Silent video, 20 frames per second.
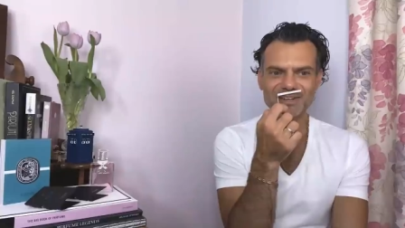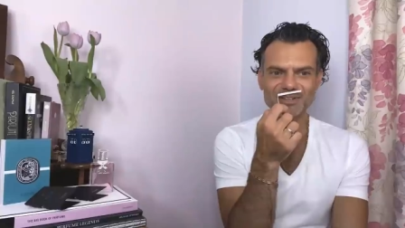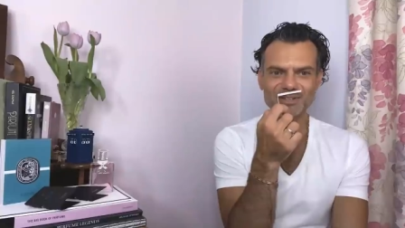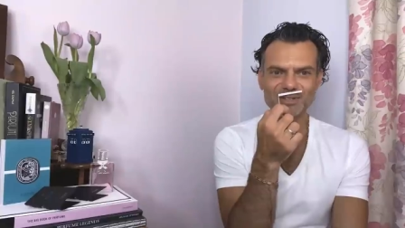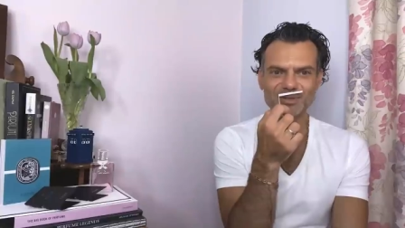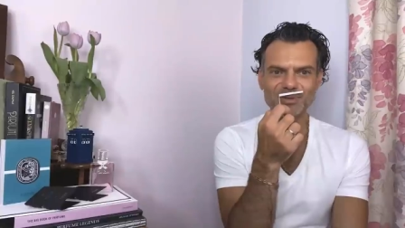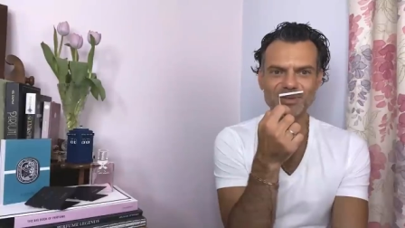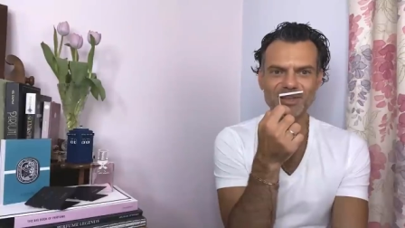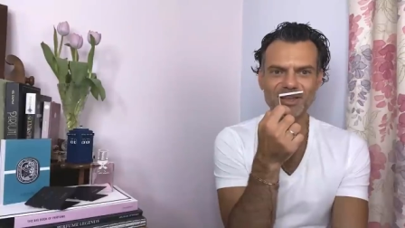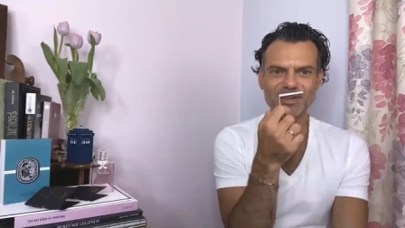
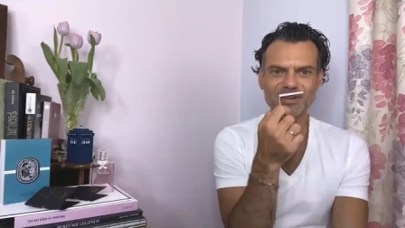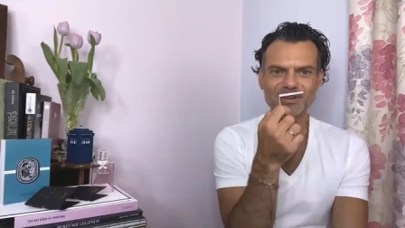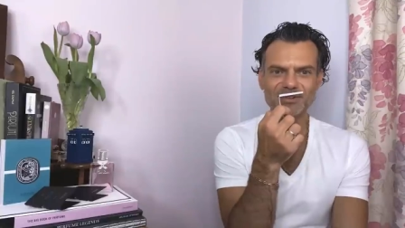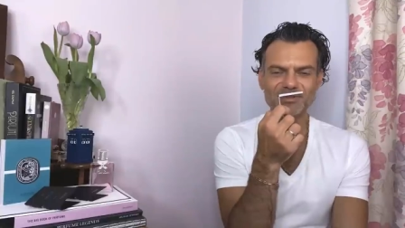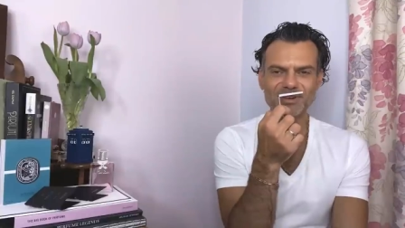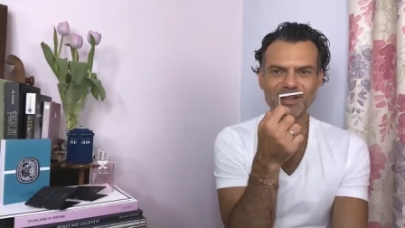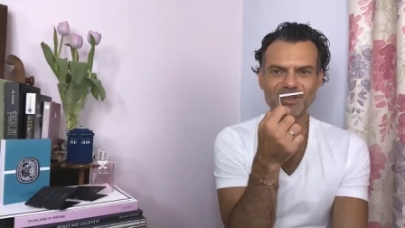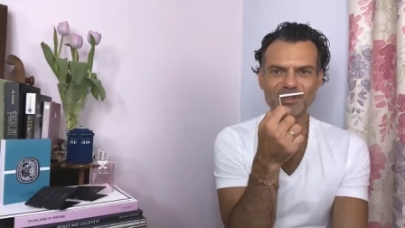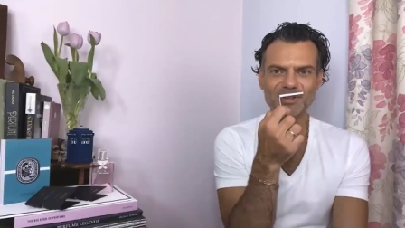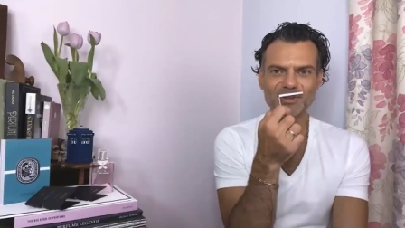and do a
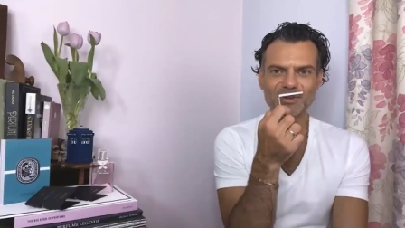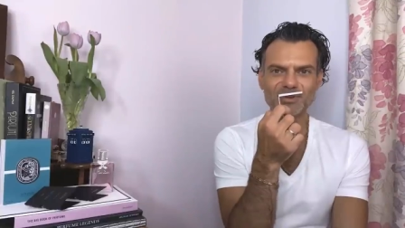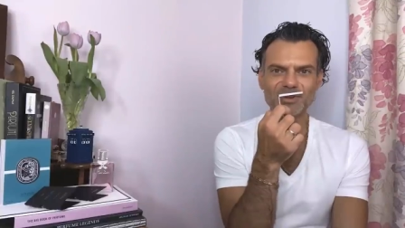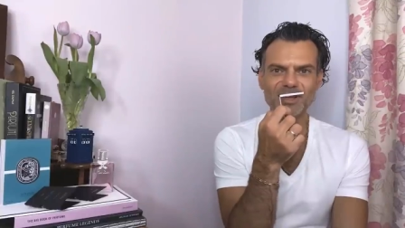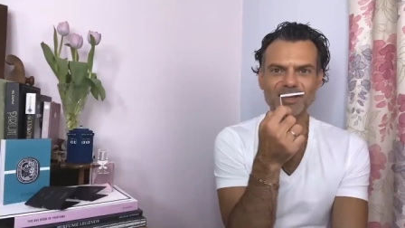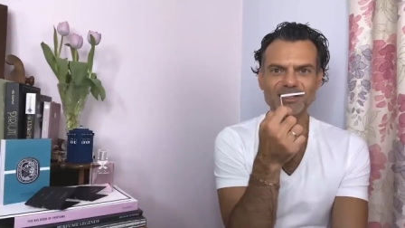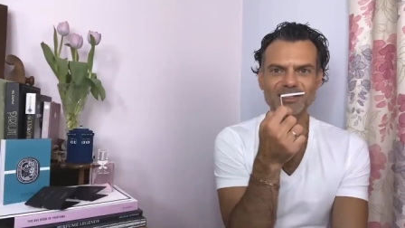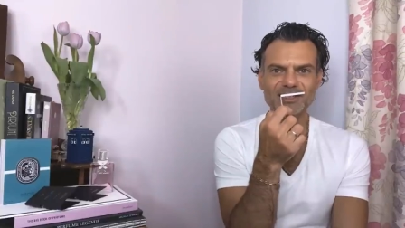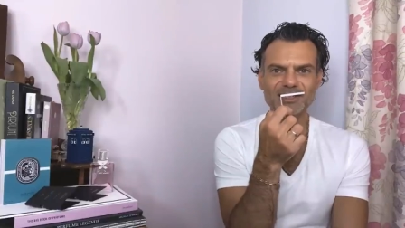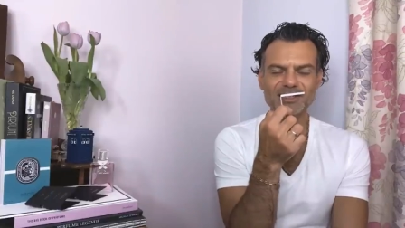kind of like you
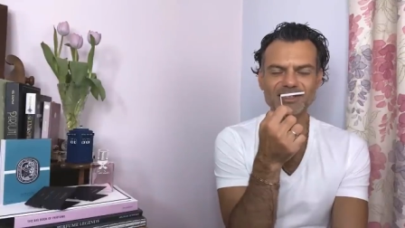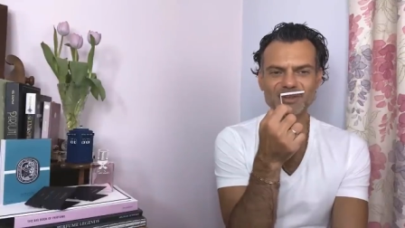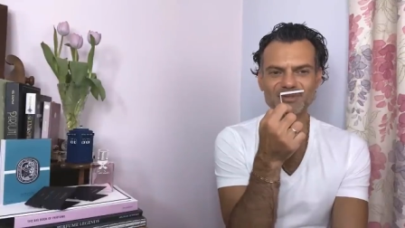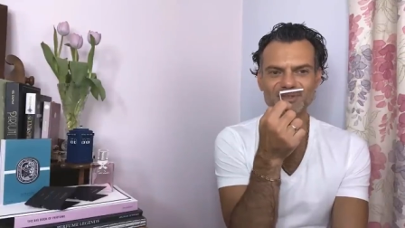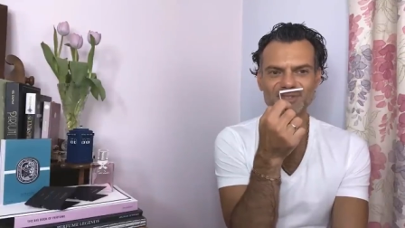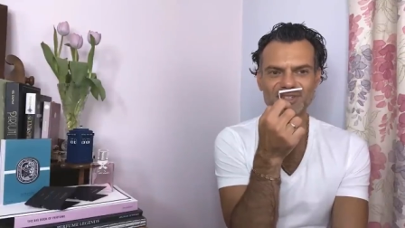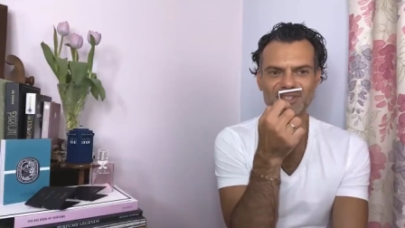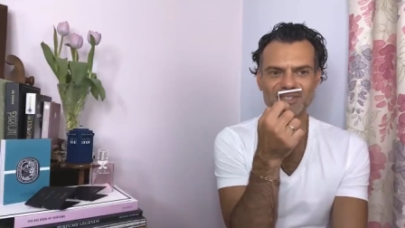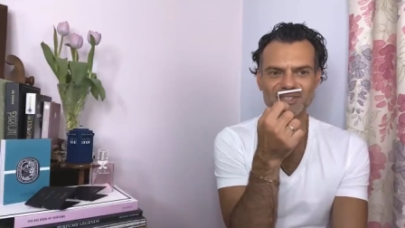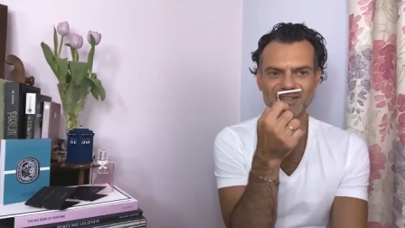know
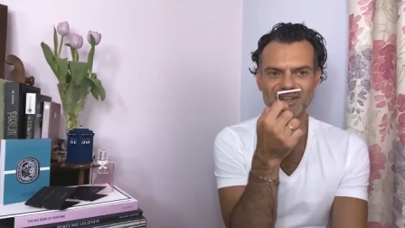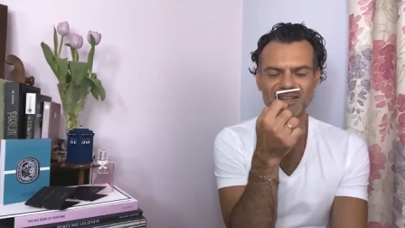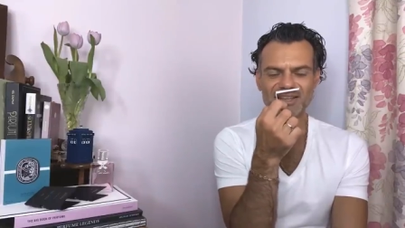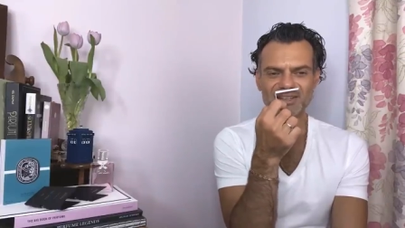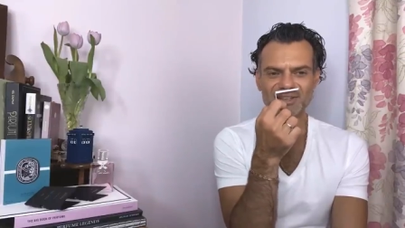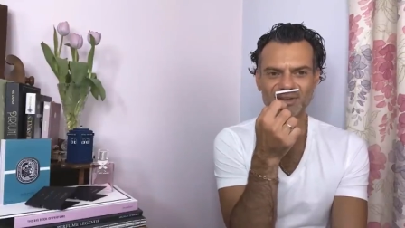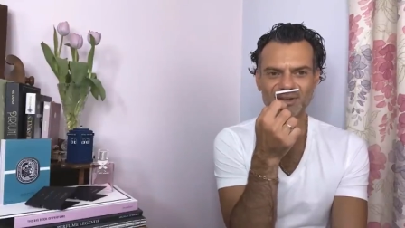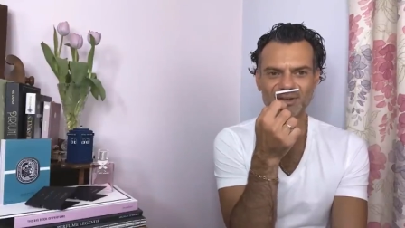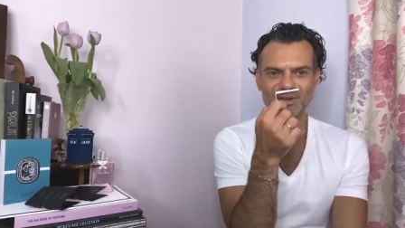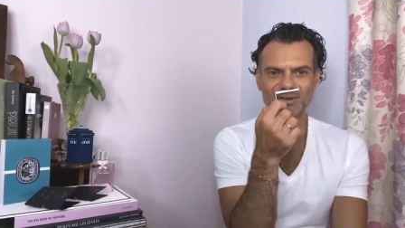1970s
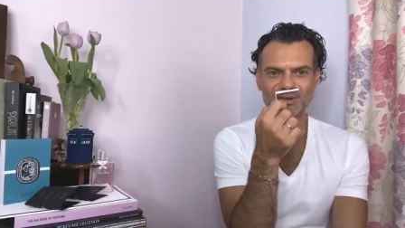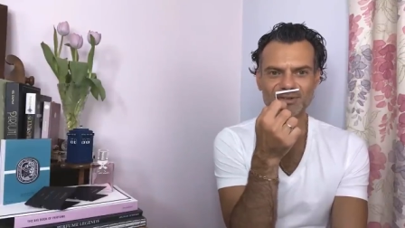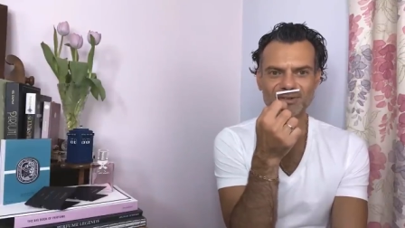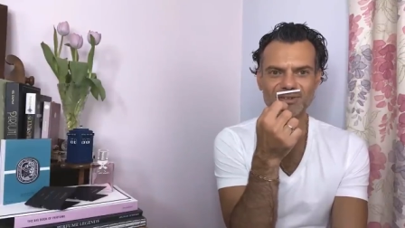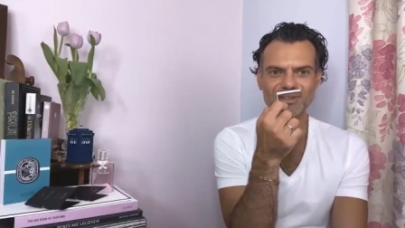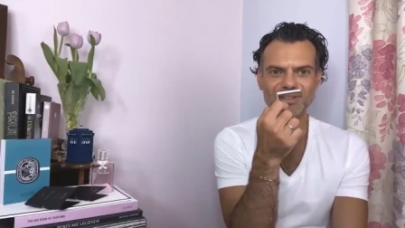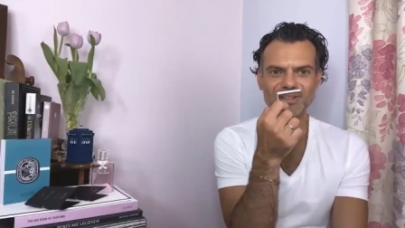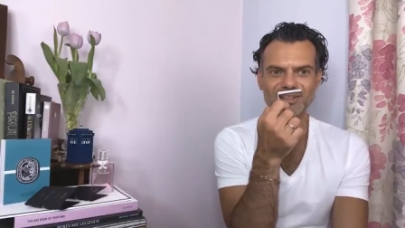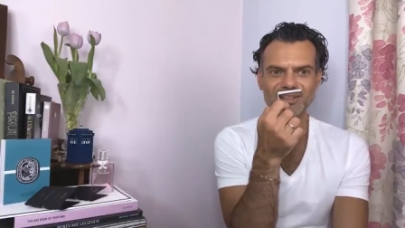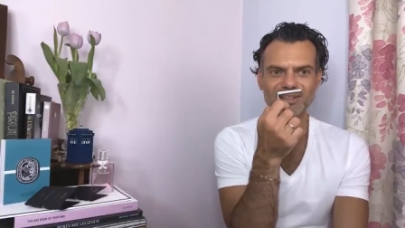take
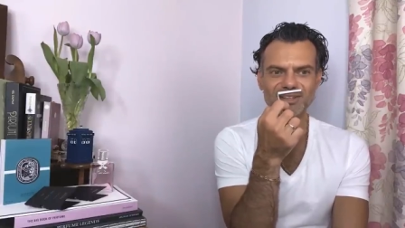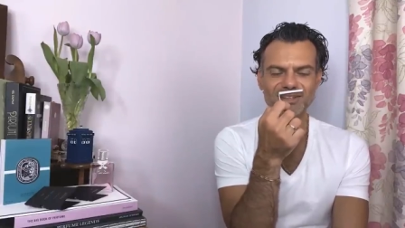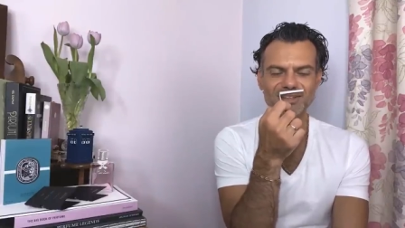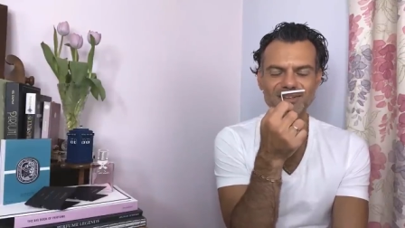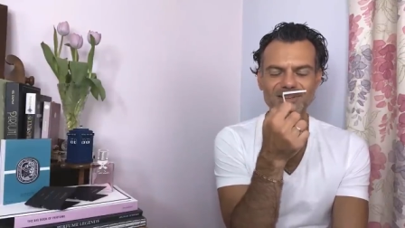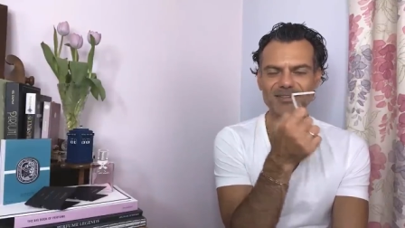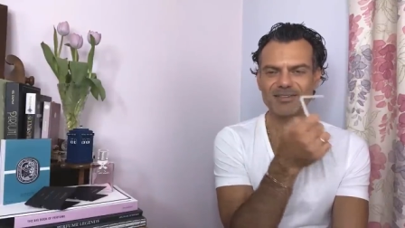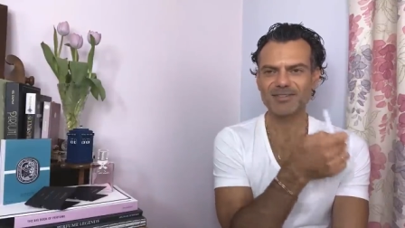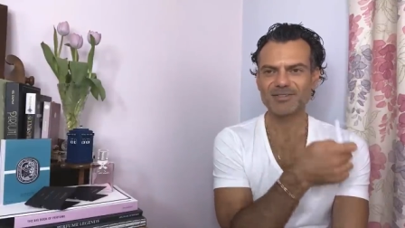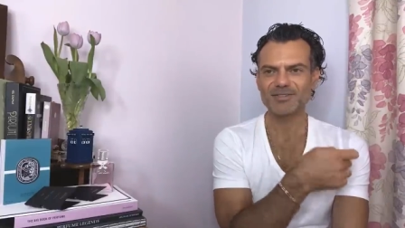on
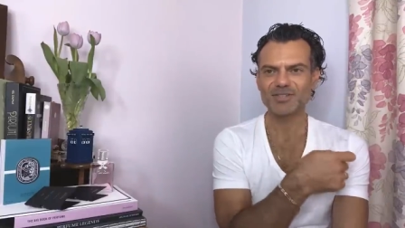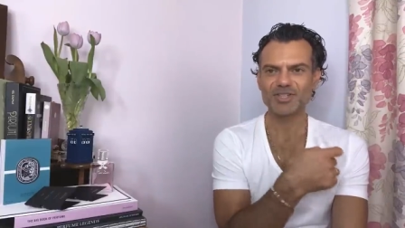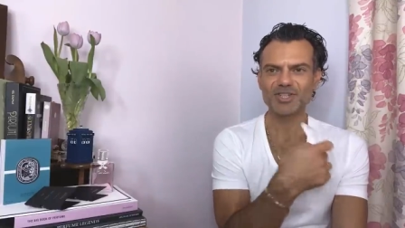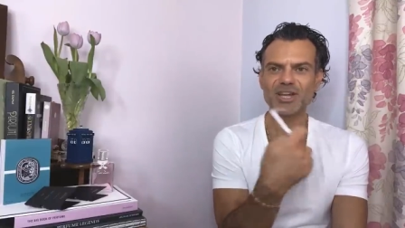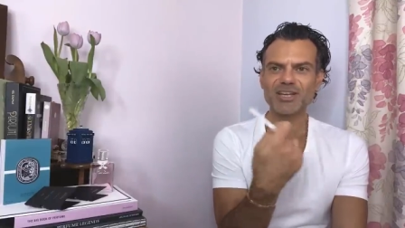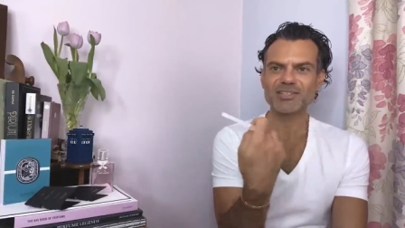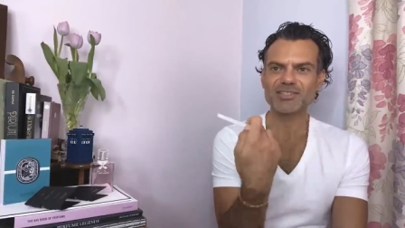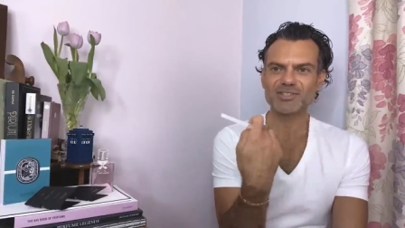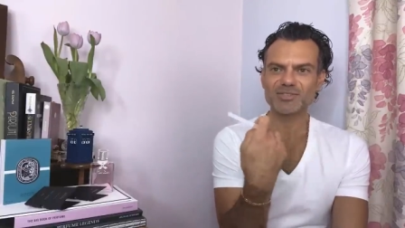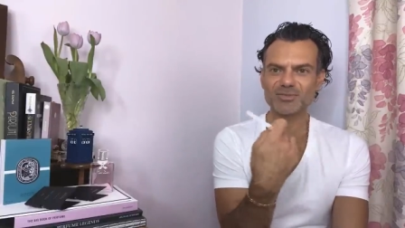
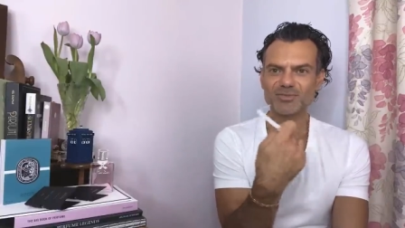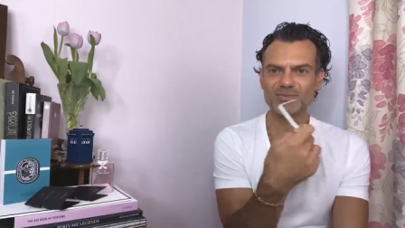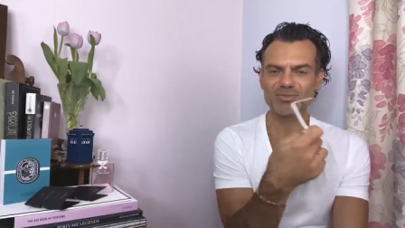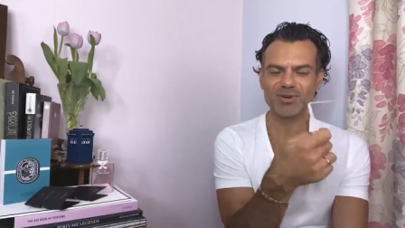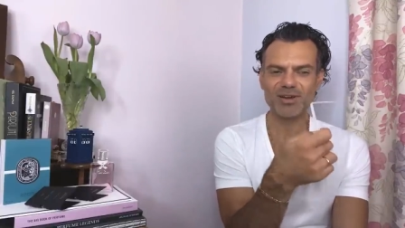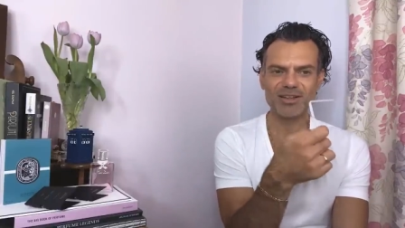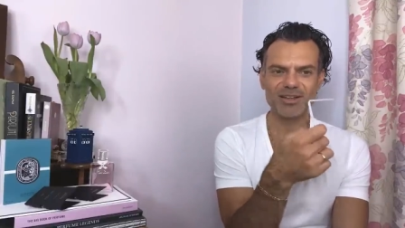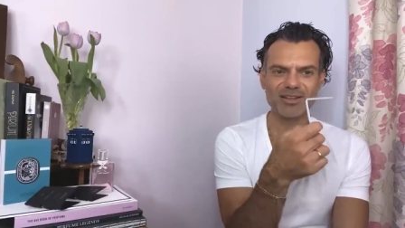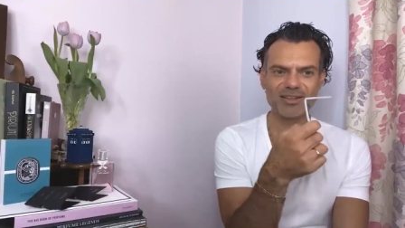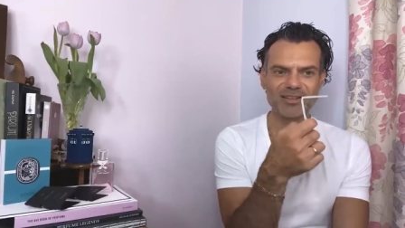chest
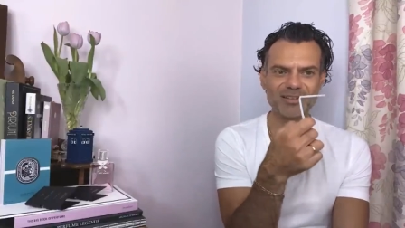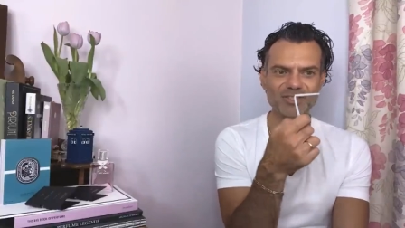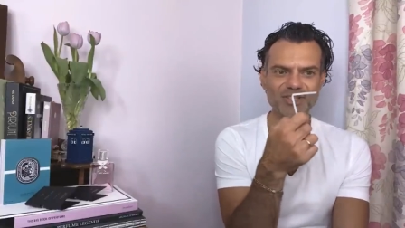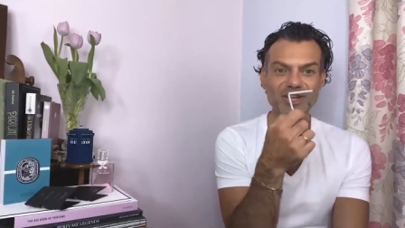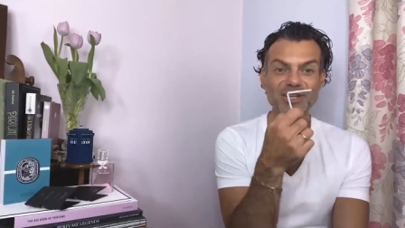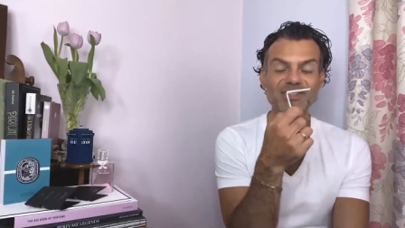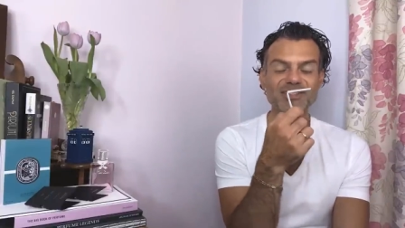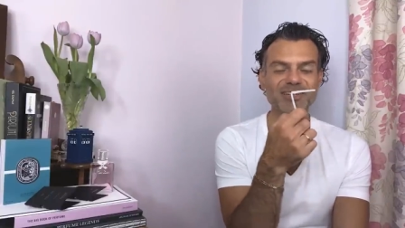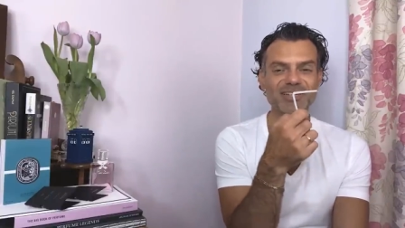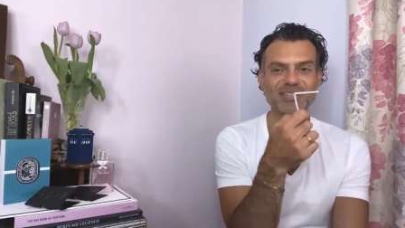uh,
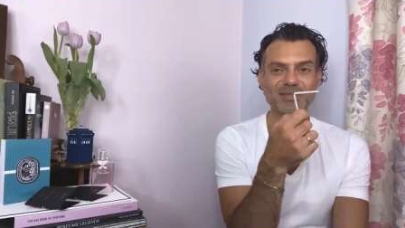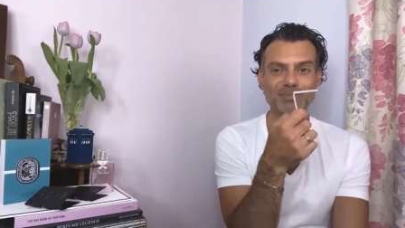chest